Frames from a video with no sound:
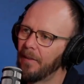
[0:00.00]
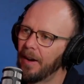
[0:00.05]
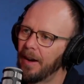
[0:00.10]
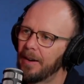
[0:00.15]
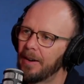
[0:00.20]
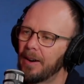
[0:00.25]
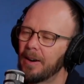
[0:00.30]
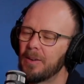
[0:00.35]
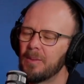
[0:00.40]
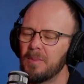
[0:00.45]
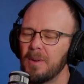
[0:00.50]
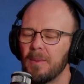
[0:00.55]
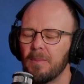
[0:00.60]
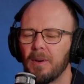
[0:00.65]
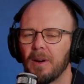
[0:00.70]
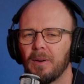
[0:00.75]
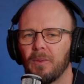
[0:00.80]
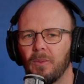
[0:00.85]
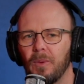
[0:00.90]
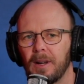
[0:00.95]
I
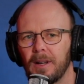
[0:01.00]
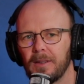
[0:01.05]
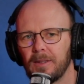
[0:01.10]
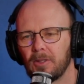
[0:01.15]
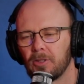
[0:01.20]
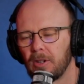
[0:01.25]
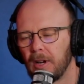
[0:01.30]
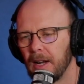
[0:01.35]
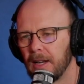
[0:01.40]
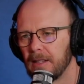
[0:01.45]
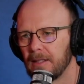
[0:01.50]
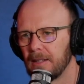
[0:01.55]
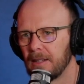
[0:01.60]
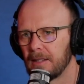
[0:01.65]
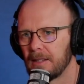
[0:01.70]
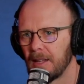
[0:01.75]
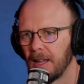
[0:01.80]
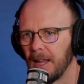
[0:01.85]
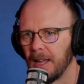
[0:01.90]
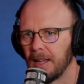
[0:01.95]
remember one of the trainers there
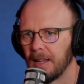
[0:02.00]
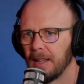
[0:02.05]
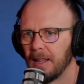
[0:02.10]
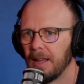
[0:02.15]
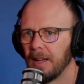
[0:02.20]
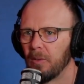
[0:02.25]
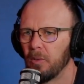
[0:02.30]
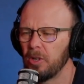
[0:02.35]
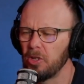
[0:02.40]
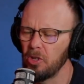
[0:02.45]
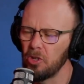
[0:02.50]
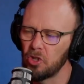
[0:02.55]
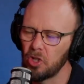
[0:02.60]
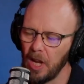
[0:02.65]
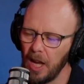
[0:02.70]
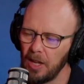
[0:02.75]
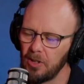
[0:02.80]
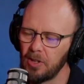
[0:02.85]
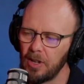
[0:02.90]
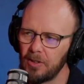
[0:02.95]
saying, we should
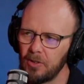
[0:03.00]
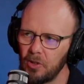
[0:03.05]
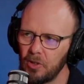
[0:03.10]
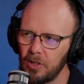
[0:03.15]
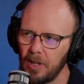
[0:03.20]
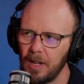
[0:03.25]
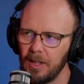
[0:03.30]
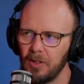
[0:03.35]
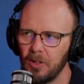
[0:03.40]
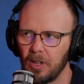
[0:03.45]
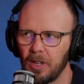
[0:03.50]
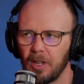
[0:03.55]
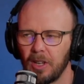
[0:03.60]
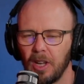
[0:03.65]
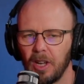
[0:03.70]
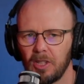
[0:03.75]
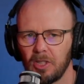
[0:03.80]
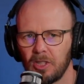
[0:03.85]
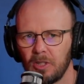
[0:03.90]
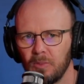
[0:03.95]
change that to say the
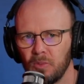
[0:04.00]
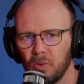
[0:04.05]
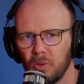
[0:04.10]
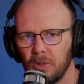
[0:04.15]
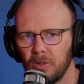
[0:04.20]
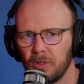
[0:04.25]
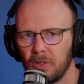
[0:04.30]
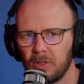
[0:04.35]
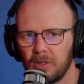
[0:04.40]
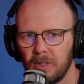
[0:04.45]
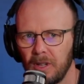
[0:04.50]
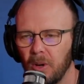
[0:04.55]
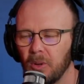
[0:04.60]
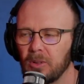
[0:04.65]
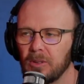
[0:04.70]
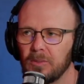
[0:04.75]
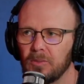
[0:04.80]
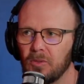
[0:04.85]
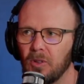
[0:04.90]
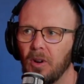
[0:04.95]
customer is
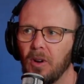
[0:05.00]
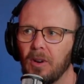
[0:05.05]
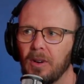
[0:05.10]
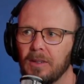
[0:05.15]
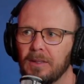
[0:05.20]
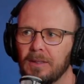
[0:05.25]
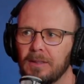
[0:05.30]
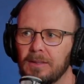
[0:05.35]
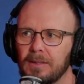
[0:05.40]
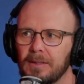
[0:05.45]
seldom wrong.